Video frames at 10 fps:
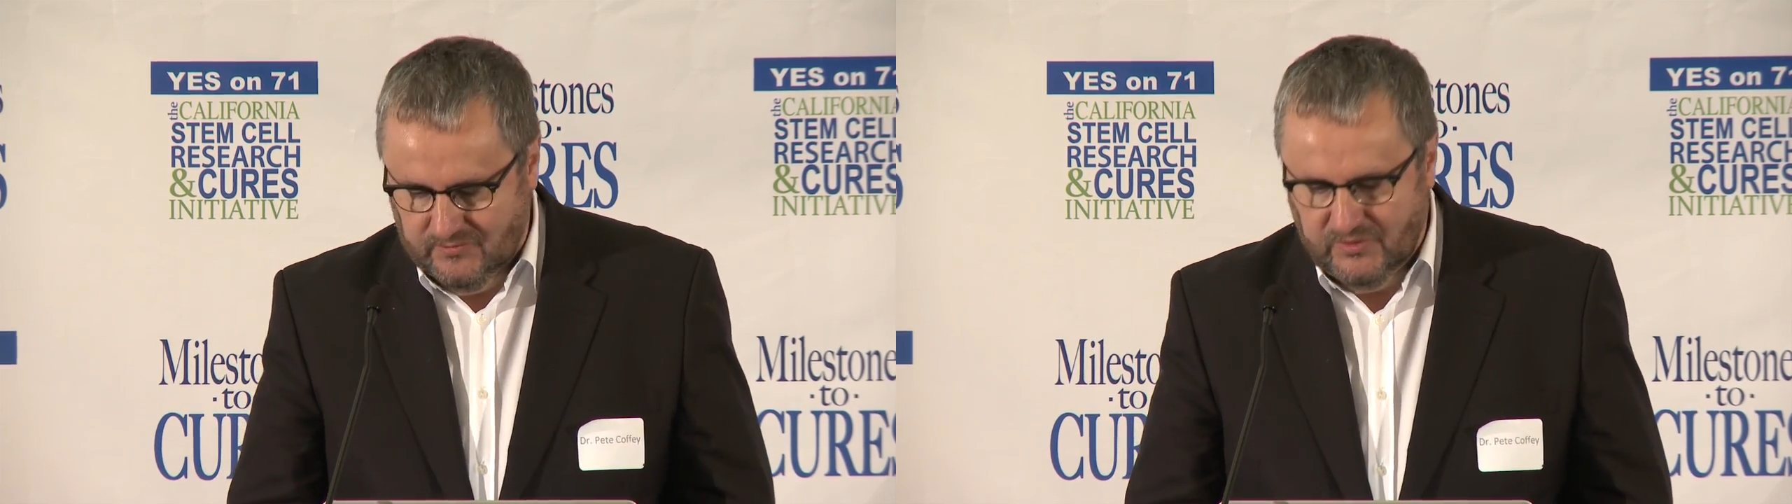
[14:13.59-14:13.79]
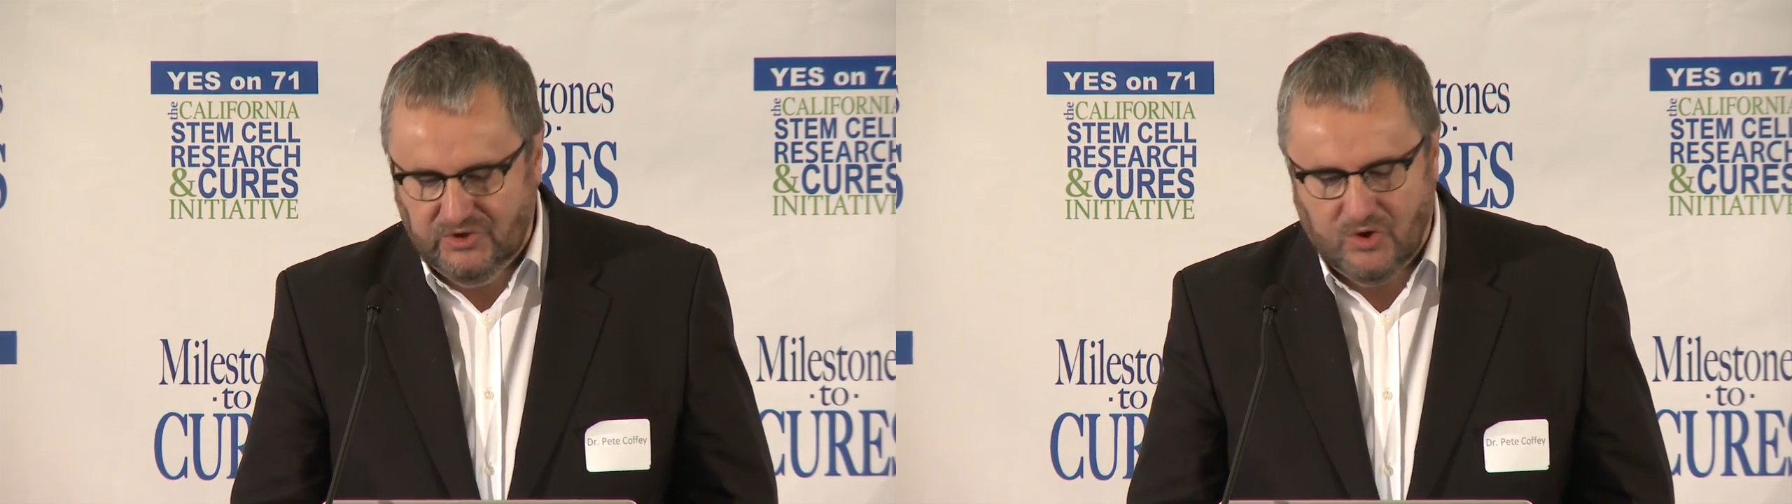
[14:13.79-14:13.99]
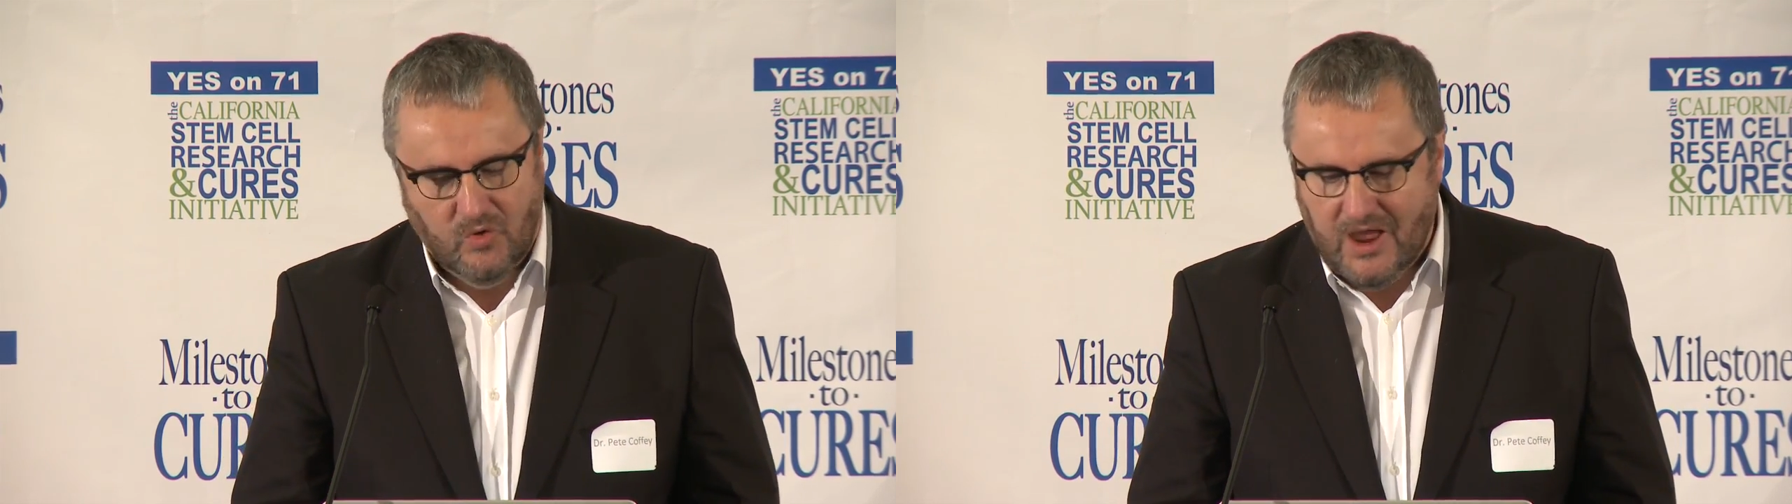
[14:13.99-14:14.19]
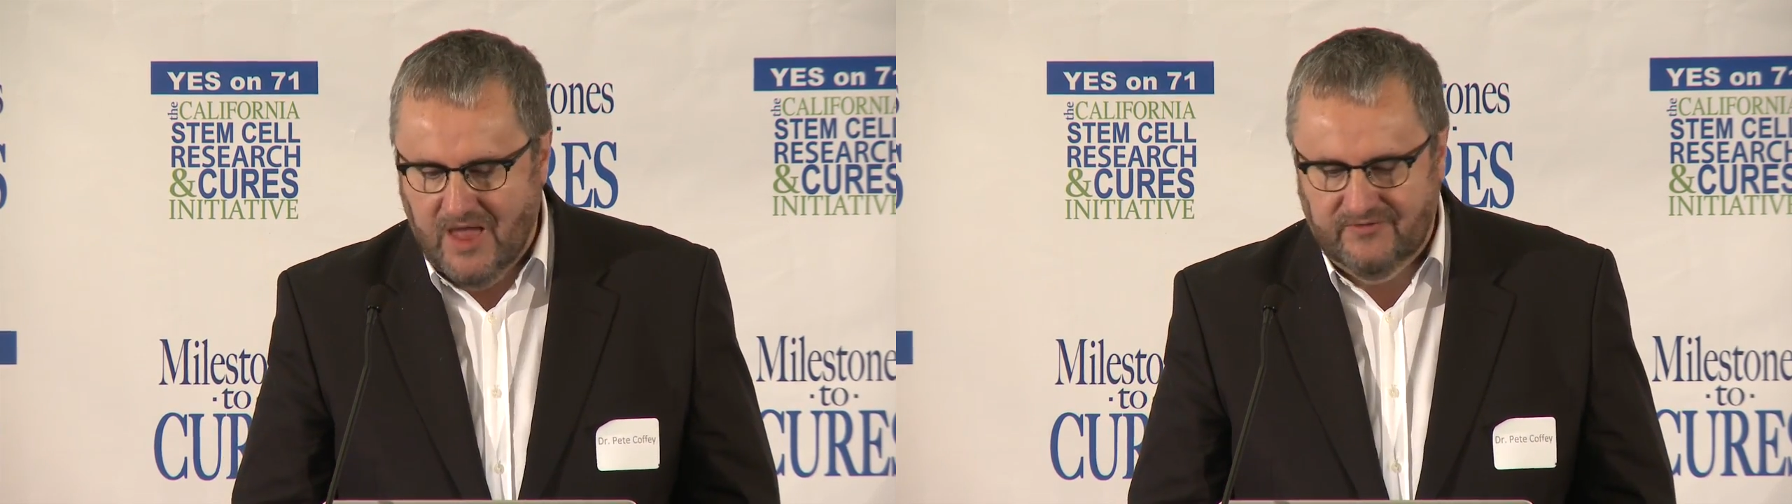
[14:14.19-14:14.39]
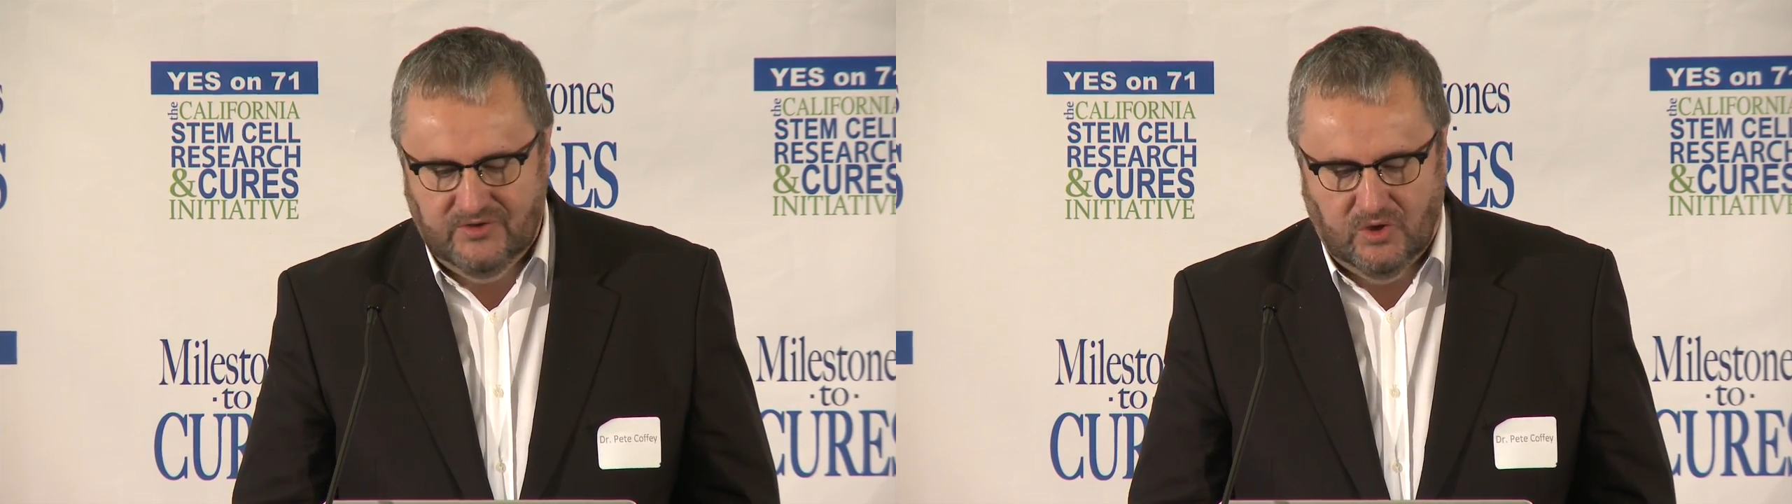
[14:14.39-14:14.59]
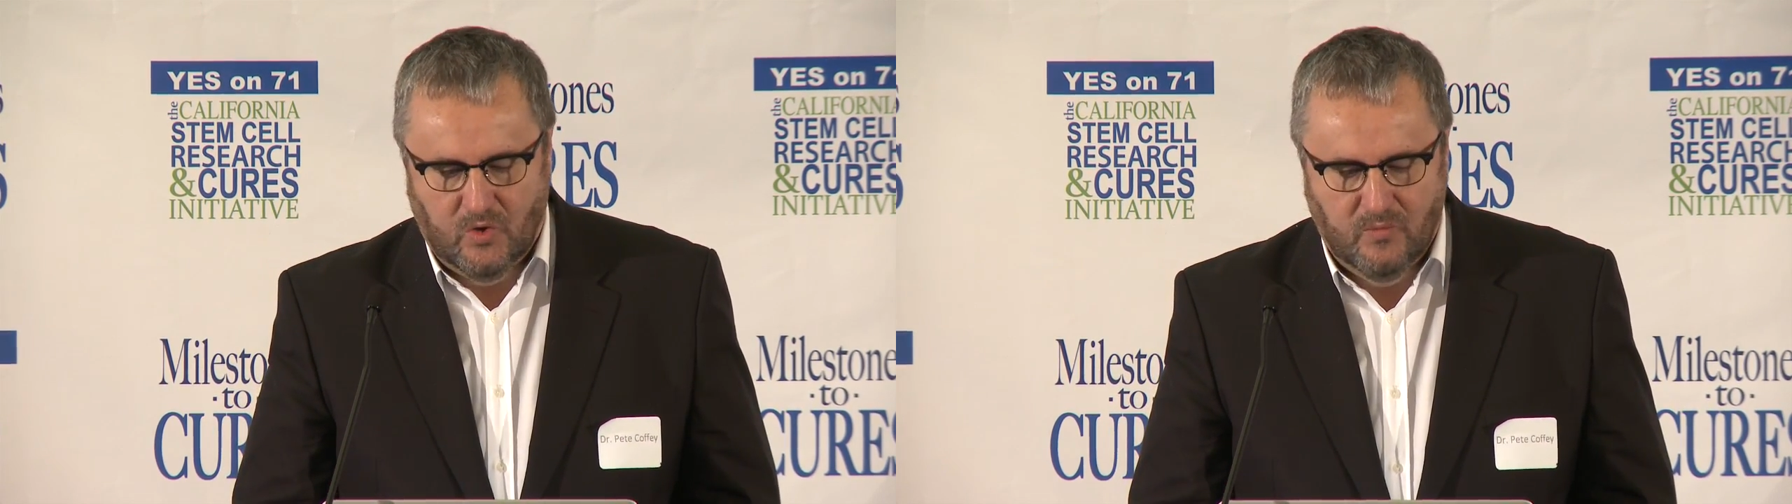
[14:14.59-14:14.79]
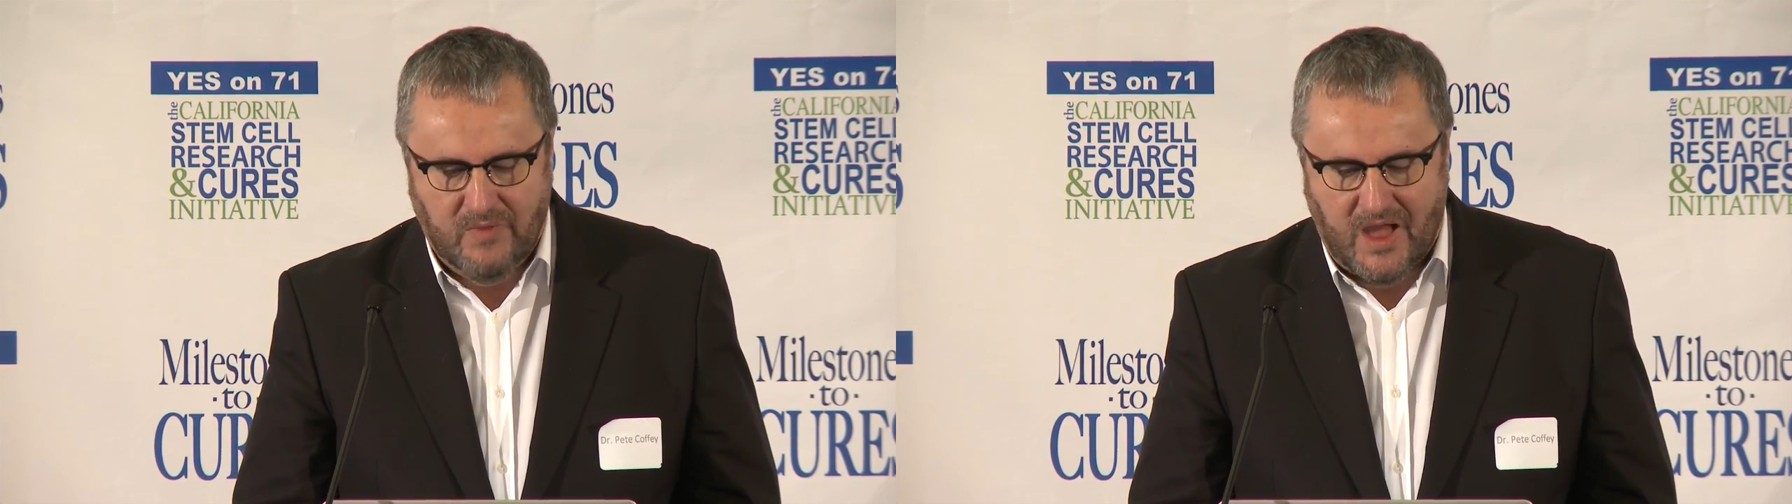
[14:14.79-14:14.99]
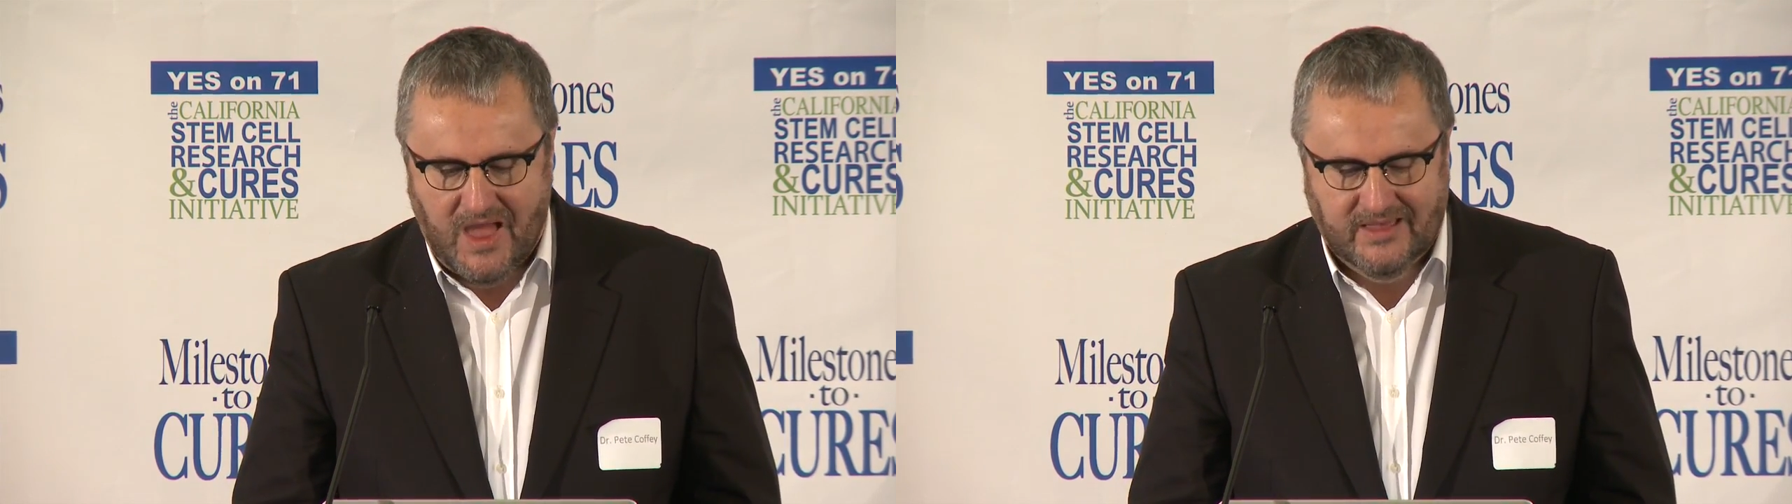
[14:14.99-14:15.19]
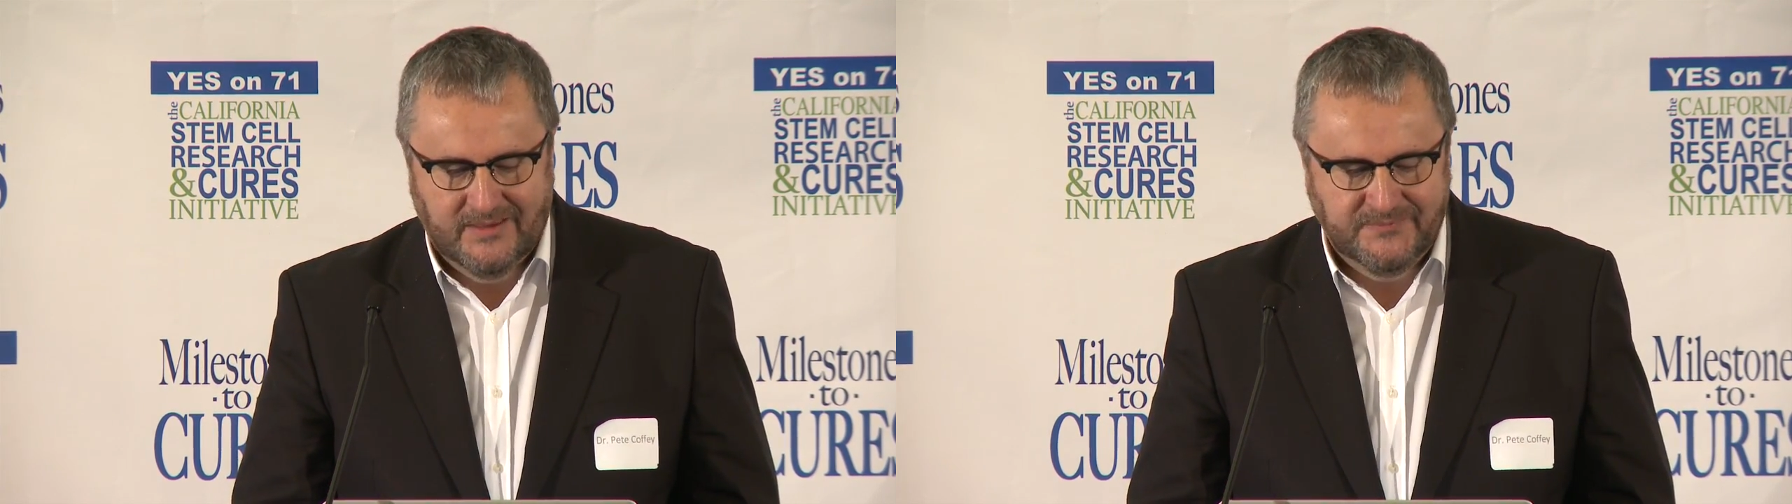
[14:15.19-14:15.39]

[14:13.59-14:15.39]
We don't have to go back.